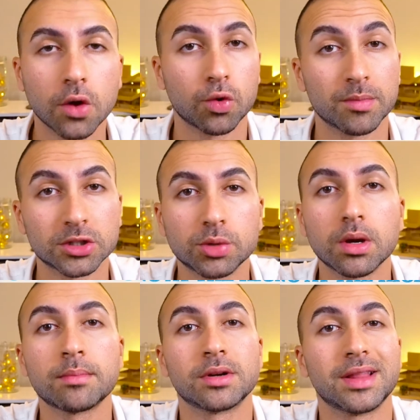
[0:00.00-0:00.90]
We must
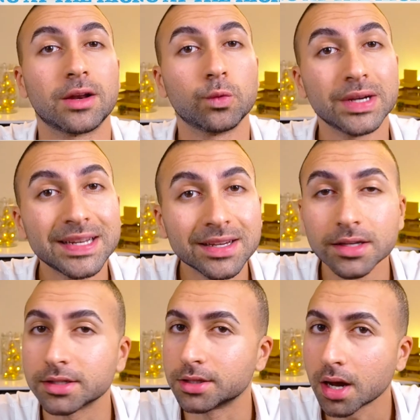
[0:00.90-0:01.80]
remember that winning
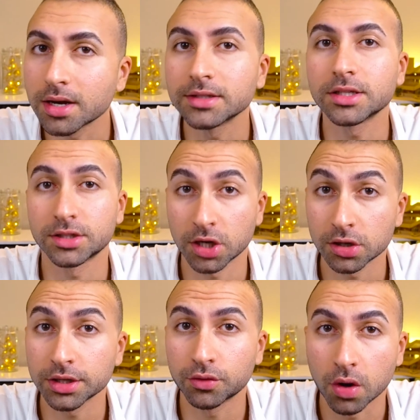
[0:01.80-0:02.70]
is not
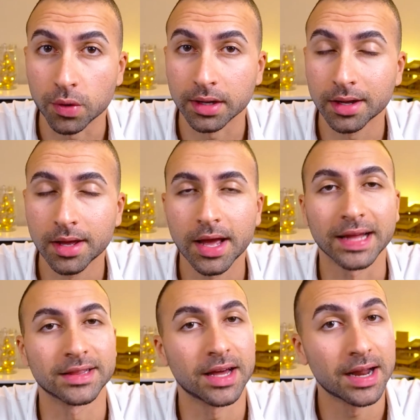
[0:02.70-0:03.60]
necessarily growing,
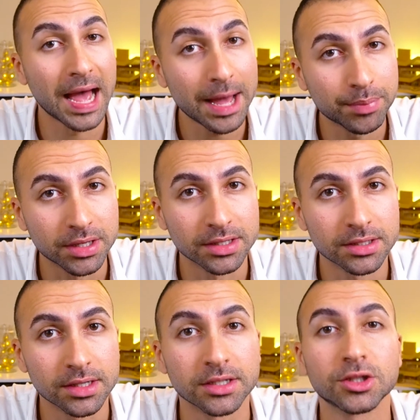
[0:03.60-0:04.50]
and that
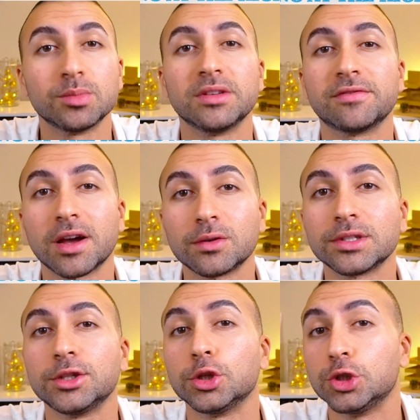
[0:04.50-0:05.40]
happiness is to be found
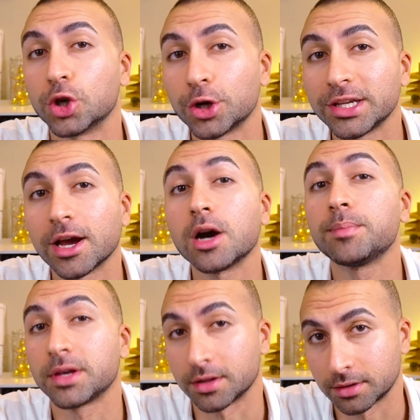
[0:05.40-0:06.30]
in the journey
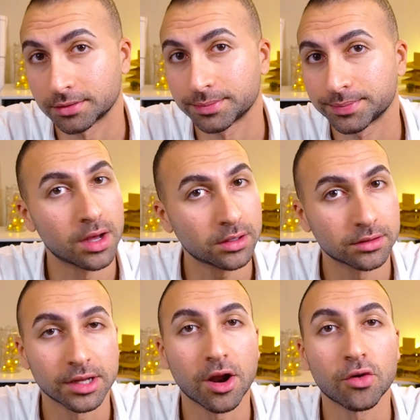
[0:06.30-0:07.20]
uphill, not in
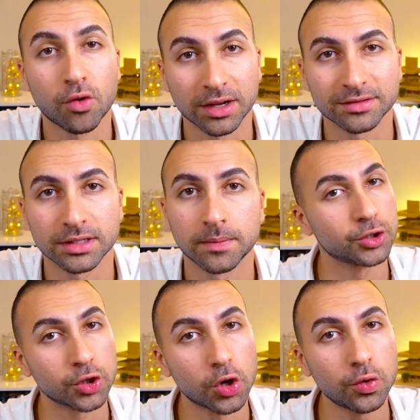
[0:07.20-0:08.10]
arriving.
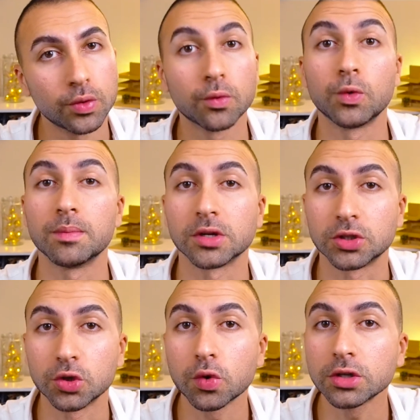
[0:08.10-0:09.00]
So, we must
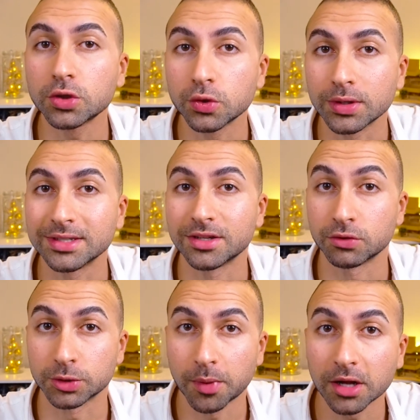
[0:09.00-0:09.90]
do our duties and
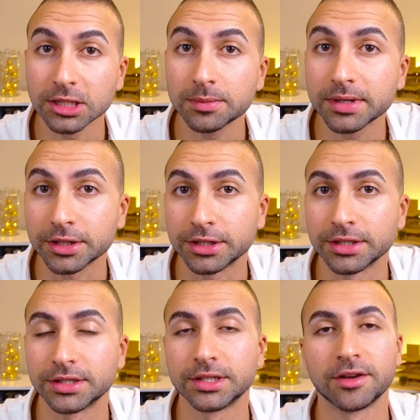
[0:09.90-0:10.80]

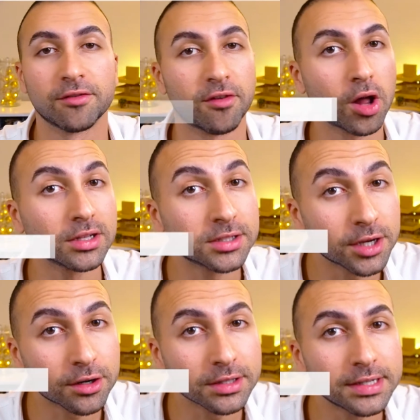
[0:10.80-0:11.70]
responsibilities
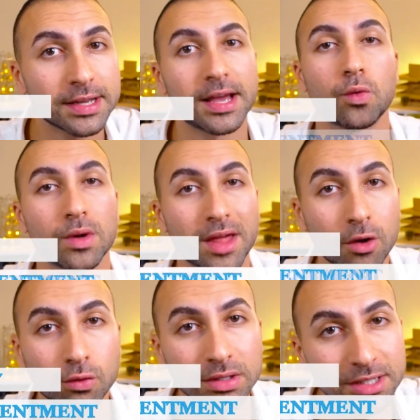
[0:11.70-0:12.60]
voluntarily,
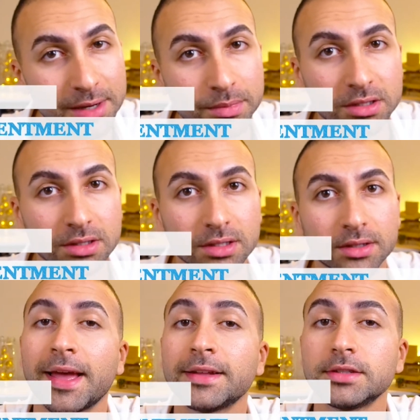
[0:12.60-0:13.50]
without resentment,
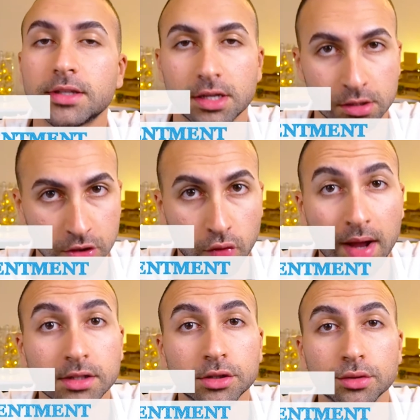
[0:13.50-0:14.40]
and in
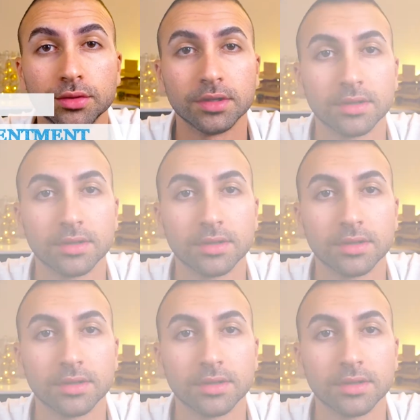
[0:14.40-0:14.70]
gratitude.